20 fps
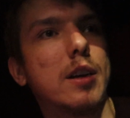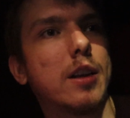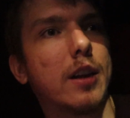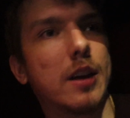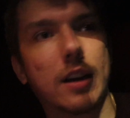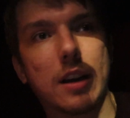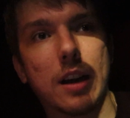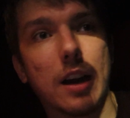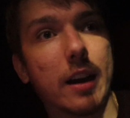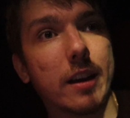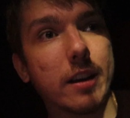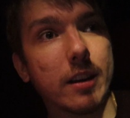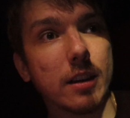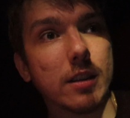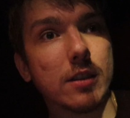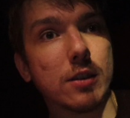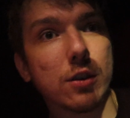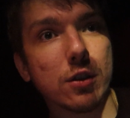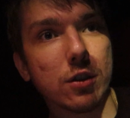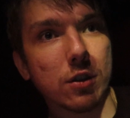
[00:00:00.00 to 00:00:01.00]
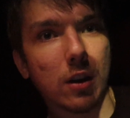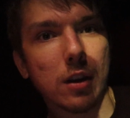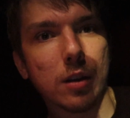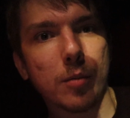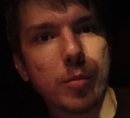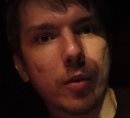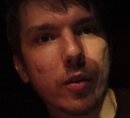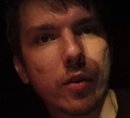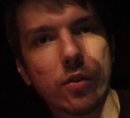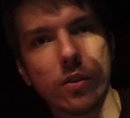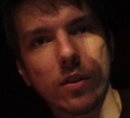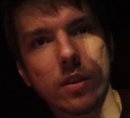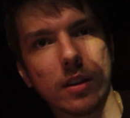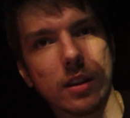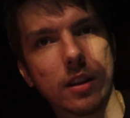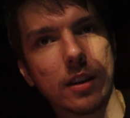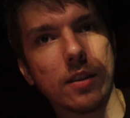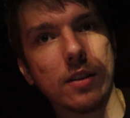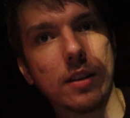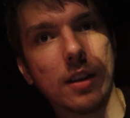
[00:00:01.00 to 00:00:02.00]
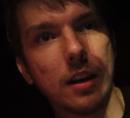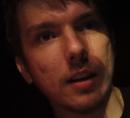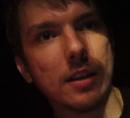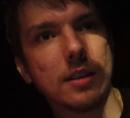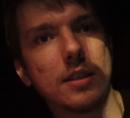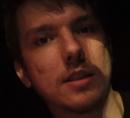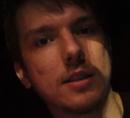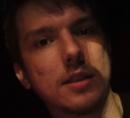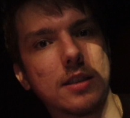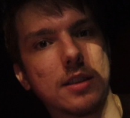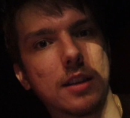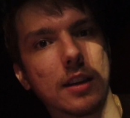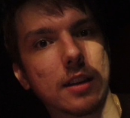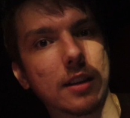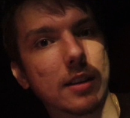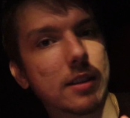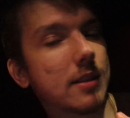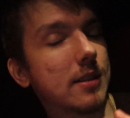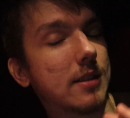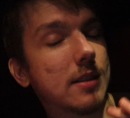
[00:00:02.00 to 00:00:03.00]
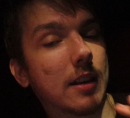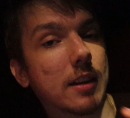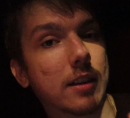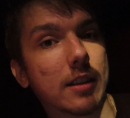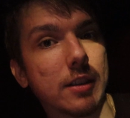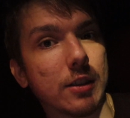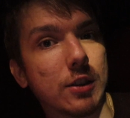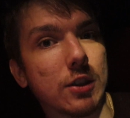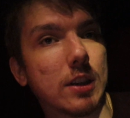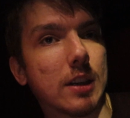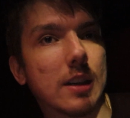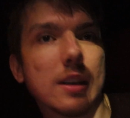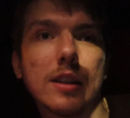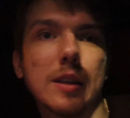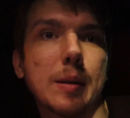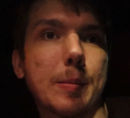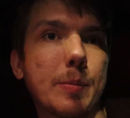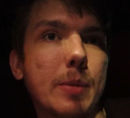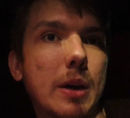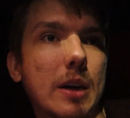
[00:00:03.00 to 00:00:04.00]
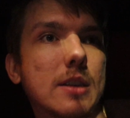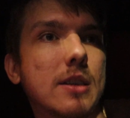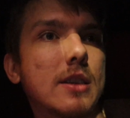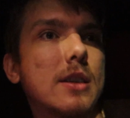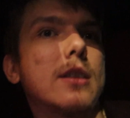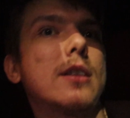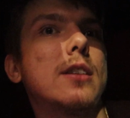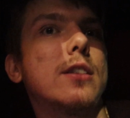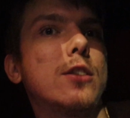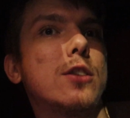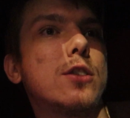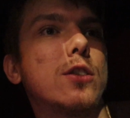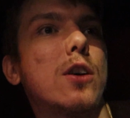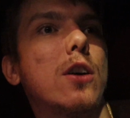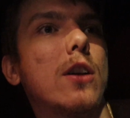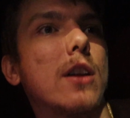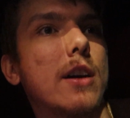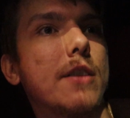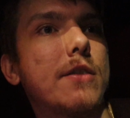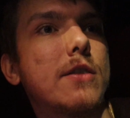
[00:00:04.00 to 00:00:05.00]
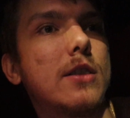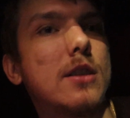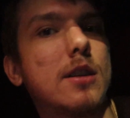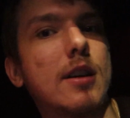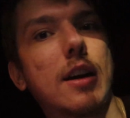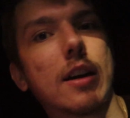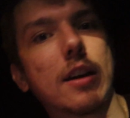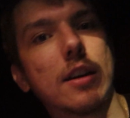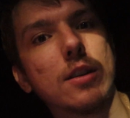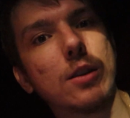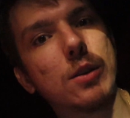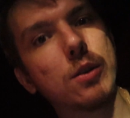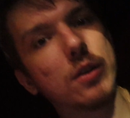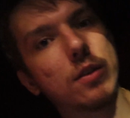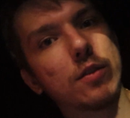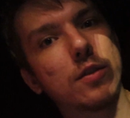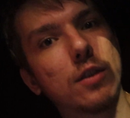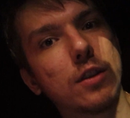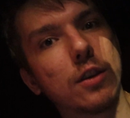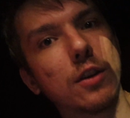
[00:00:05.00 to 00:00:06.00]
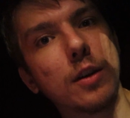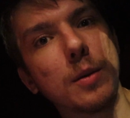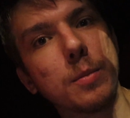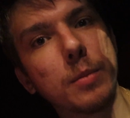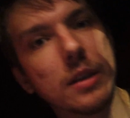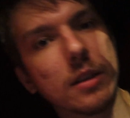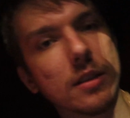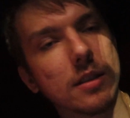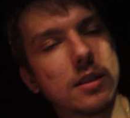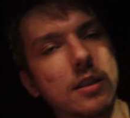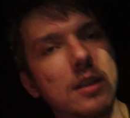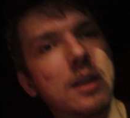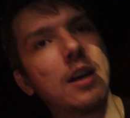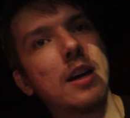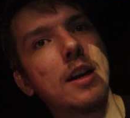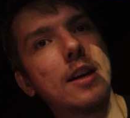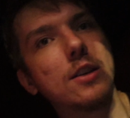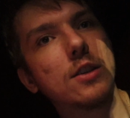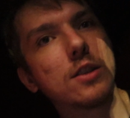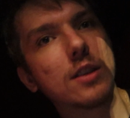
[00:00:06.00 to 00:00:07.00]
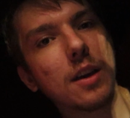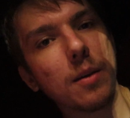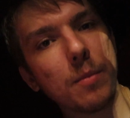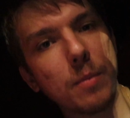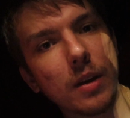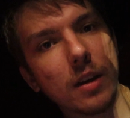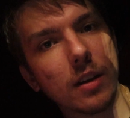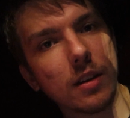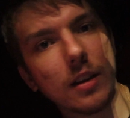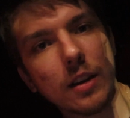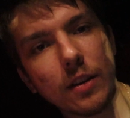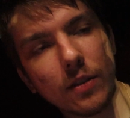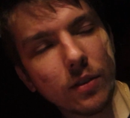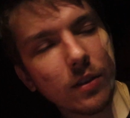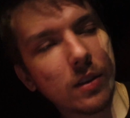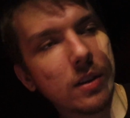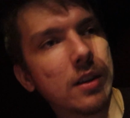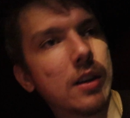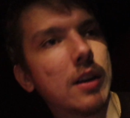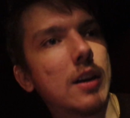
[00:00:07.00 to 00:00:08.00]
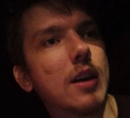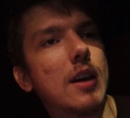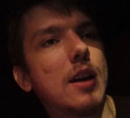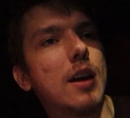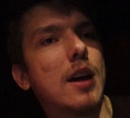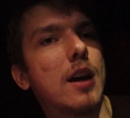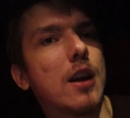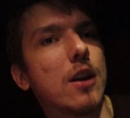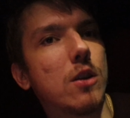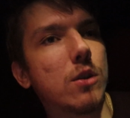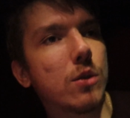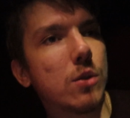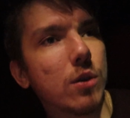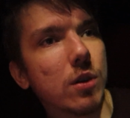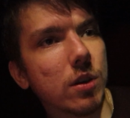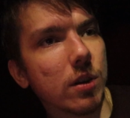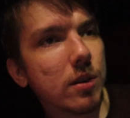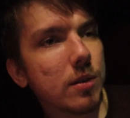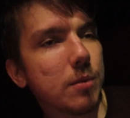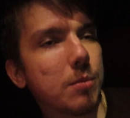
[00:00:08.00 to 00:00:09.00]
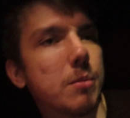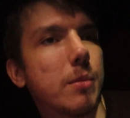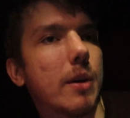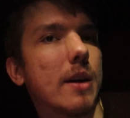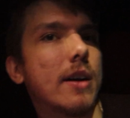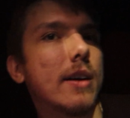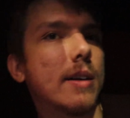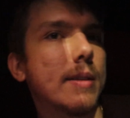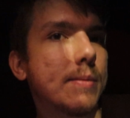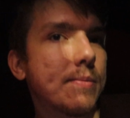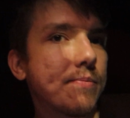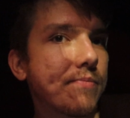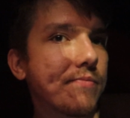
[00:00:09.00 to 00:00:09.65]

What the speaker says: Like I can install it perfectly nice, like legit the best install ever. I can do it for 30 minutes. Just give me a lift and I'll do it, but